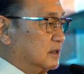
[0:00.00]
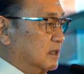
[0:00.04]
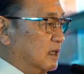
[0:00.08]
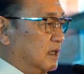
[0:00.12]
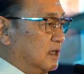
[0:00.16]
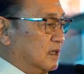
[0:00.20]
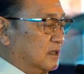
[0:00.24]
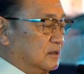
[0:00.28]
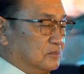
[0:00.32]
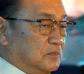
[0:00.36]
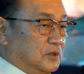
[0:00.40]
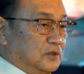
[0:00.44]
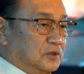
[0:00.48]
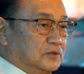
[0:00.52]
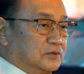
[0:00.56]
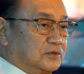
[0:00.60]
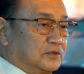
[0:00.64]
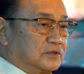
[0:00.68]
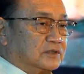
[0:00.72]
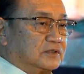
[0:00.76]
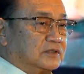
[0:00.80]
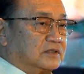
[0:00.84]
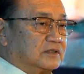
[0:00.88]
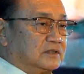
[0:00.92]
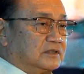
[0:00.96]

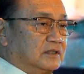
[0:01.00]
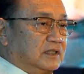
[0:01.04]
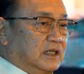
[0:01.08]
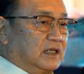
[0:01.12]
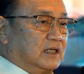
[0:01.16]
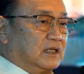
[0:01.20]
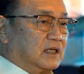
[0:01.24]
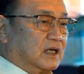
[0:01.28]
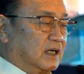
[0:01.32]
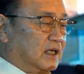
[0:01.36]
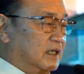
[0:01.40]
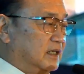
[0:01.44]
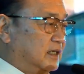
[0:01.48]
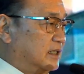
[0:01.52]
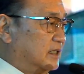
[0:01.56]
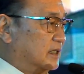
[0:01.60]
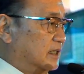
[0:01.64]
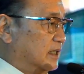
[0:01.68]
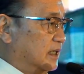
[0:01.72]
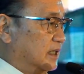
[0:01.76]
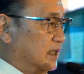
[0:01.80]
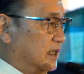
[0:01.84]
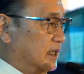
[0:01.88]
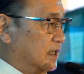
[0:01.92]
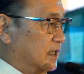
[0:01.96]
both AI
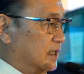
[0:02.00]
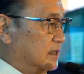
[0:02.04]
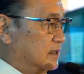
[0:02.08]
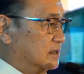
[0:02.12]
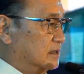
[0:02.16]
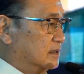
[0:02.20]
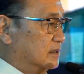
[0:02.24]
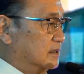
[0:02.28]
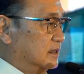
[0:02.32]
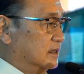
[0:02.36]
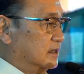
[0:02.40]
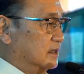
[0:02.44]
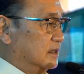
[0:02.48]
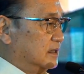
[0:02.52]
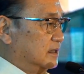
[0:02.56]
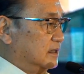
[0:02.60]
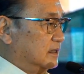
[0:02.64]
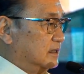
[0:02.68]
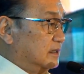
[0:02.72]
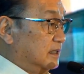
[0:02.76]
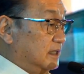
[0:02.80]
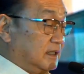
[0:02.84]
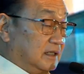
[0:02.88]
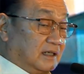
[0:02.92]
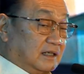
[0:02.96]
and
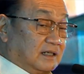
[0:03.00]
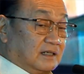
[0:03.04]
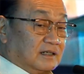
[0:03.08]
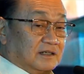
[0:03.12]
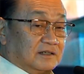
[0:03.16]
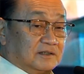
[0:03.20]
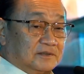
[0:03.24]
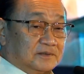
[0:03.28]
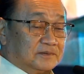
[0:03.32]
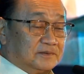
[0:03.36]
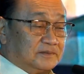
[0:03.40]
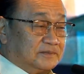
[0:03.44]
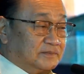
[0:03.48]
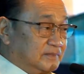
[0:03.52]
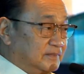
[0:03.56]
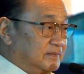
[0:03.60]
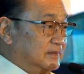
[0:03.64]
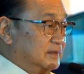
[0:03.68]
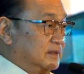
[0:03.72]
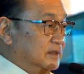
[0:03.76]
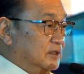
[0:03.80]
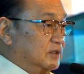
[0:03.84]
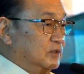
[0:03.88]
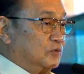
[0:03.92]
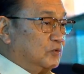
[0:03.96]
AL.
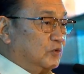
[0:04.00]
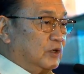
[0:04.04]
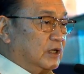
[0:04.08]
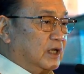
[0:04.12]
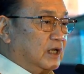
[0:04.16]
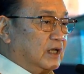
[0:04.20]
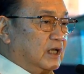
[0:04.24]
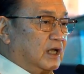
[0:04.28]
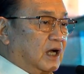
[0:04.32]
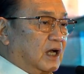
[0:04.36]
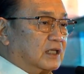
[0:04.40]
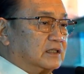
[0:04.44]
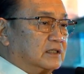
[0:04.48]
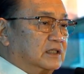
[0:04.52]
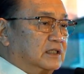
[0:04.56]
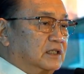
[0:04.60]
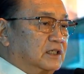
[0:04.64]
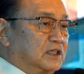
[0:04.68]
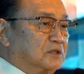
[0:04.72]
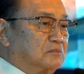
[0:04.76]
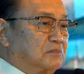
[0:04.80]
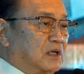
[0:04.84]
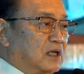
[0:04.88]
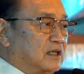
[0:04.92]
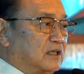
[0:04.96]
When I got the
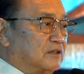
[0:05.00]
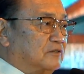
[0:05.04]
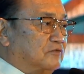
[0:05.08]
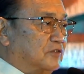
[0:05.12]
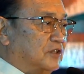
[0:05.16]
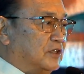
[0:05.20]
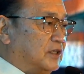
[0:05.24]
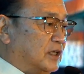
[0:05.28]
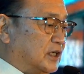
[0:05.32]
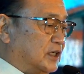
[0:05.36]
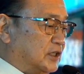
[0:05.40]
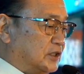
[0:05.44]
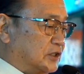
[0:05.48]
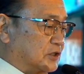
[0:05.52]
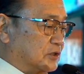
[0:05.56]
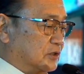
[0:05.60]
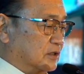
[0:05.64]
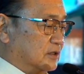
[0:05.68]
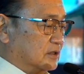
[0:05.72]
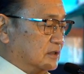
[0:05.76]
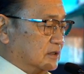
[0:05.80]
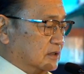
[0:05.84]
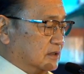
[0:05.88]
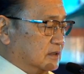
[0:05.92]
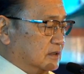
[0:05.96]
email
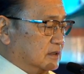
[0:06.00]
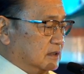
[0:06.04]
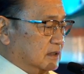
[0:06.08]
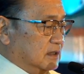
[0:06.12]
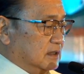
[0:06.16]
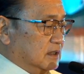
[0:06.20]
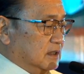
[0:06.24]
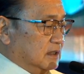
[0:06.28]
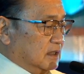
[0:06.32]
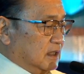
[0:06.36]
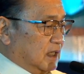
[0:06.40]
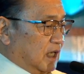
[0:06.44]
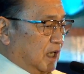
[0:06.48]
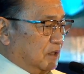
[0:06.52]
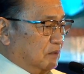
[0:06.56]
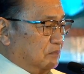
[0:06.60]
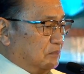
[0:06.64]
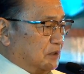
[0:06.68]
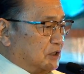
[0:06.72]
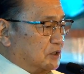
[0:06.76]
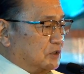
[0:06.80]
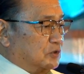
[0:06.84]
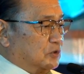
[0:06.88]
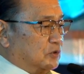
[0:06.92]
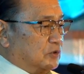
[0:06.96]
invitation, I
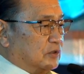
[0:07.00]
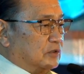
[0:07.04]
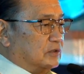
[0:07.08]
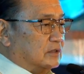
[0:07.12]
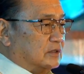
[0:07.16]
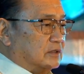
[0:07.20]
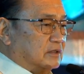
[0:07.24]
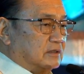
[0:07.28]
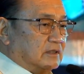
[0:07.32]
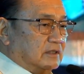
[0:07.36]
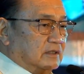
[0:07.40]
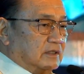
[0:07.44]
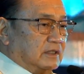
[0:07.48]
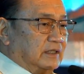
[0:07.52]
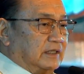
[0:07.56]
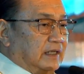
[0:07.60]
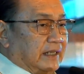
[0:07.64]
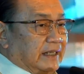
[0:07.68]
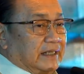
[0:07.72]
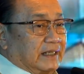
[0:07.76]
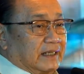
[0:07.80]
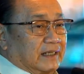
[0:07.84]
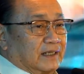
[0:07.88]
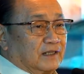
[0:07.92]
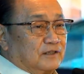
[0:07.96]
mistook
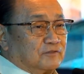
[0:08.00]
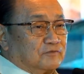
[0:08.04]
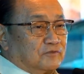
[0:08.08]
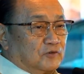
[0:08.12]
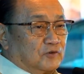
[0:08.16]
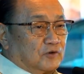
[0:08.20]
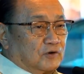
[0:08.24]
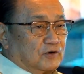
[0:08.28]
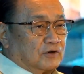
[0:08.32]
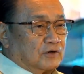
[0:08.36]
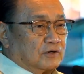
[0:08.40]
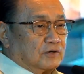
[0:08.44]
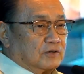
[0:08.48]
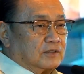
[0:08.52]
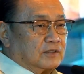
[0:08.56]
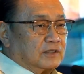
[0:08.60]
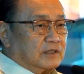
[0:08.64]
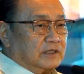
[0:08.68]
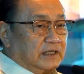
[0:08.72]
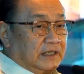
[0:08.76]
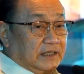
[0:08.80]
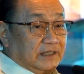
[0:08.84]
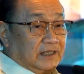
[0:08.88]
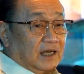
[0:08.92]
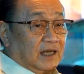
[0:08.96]
AL for
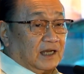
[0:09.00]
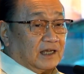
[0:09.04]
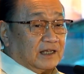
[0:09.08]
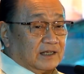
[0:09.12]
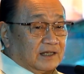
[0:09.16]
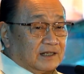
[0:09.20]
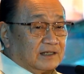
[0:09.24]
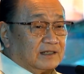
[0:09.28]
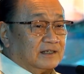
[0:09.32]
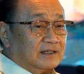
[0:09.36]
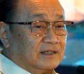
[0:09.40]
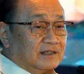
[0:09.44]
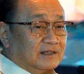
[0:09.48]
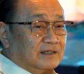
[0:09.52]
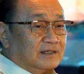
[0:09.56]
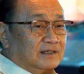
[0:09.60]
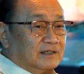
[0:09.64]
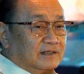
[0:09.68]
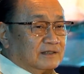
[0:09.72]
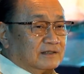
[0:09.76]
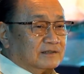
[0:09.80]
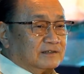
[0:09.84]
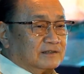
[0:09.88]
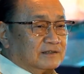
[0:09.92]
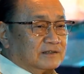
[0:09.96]
AI.
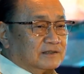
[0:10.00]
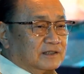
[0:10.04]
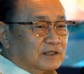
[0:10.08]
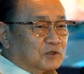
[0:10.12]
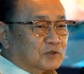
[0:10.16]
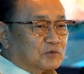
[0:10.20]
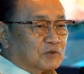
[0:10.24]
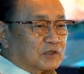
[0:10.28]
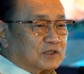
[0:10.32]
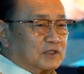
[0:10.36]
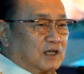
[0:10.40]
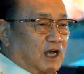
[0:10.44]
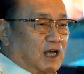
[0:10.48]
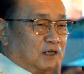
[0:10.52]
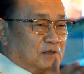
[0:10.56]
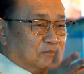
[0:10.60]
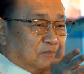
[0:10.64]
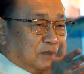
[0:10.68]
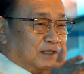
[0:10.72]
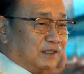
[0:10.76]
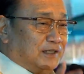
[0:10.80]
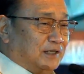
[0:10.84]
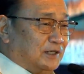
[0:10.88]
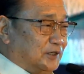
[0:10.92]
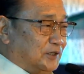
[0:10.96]
It was Al
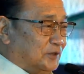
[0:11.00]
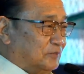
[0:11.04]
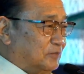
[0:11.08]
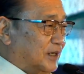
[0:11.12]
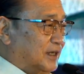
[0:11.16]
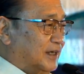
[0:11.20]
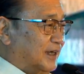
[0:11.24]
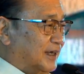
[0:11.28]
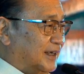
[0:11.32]
Panlilio pala.